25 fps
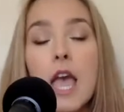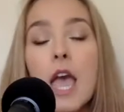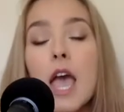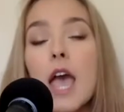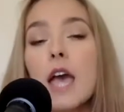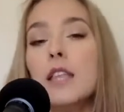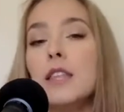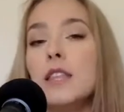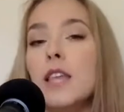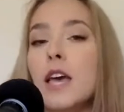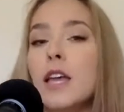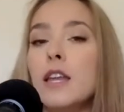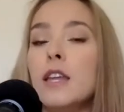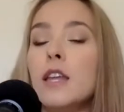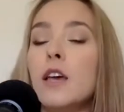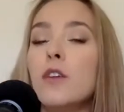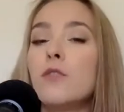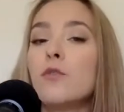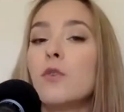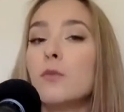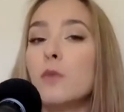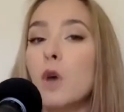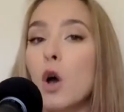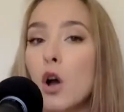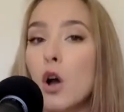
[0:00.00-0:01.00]
And then
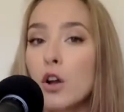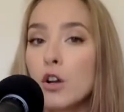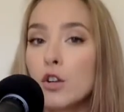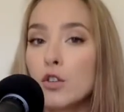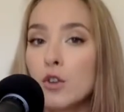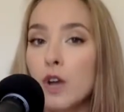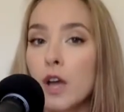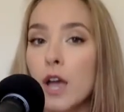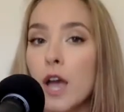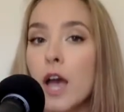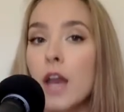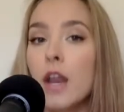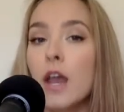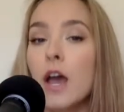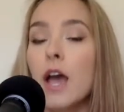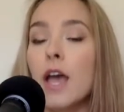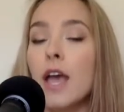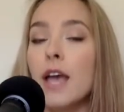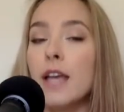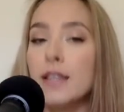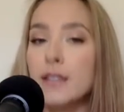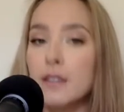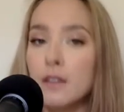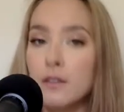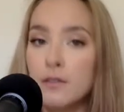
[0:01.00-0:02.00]
from the heart triad, I
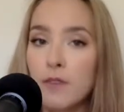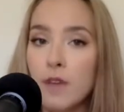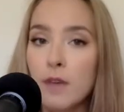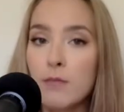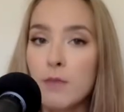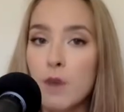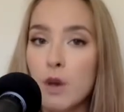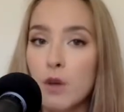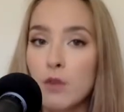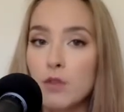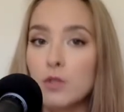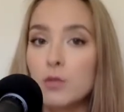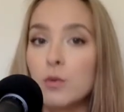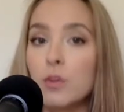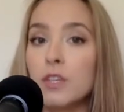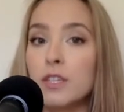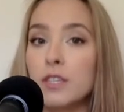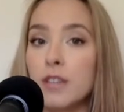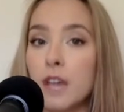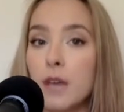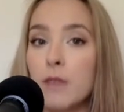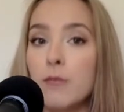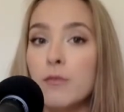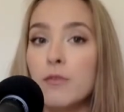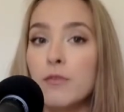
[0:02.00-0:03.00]
identify most with a
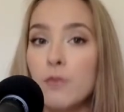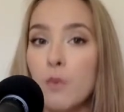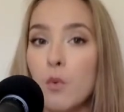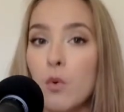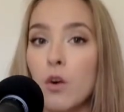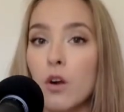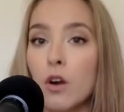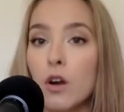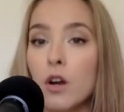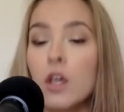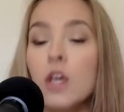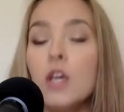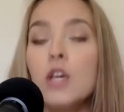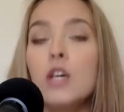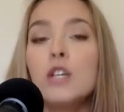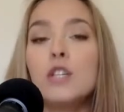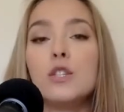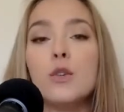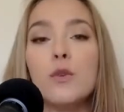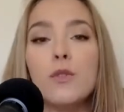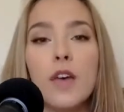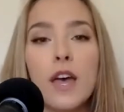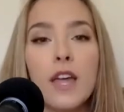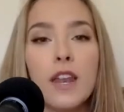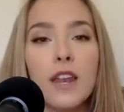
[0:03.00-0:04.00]
type 4.
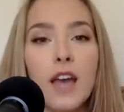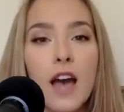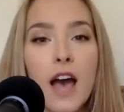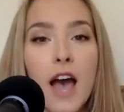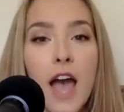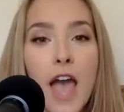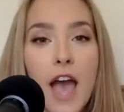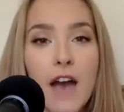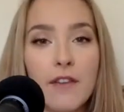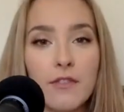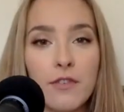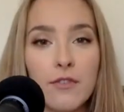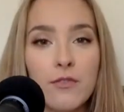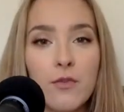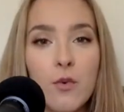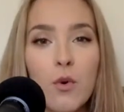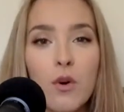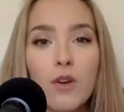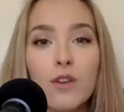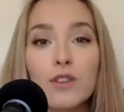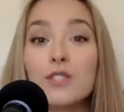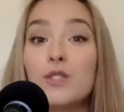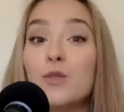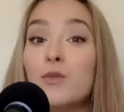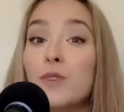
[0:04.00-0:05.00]
So then I have a
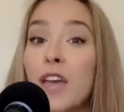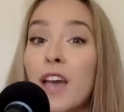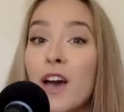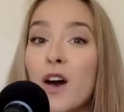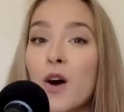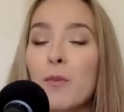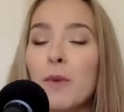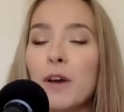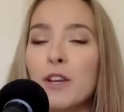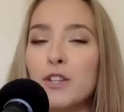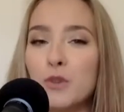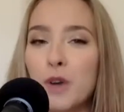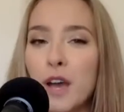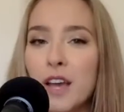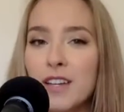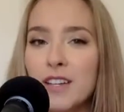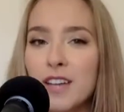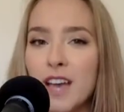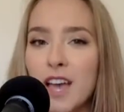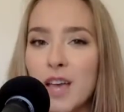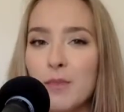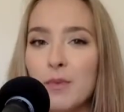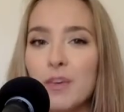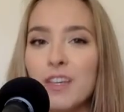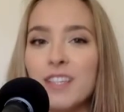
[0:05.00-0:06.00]
4. So now my
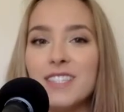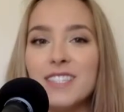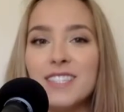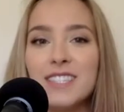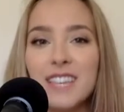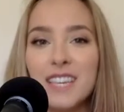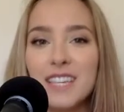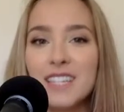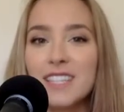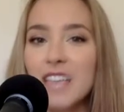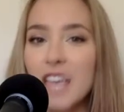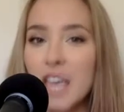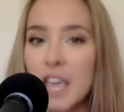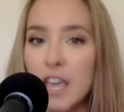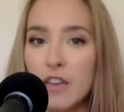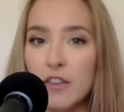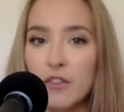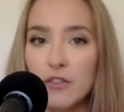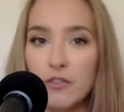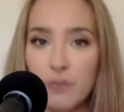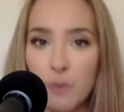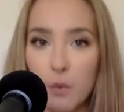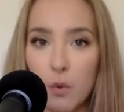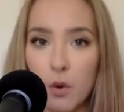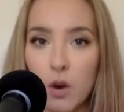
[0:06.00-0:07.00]
tri-type is 6, 8,
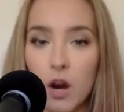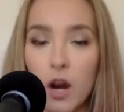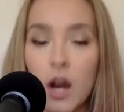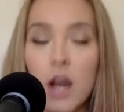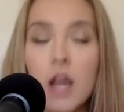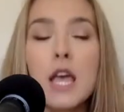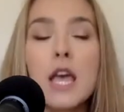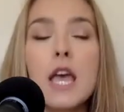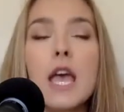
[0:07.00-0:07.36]
4.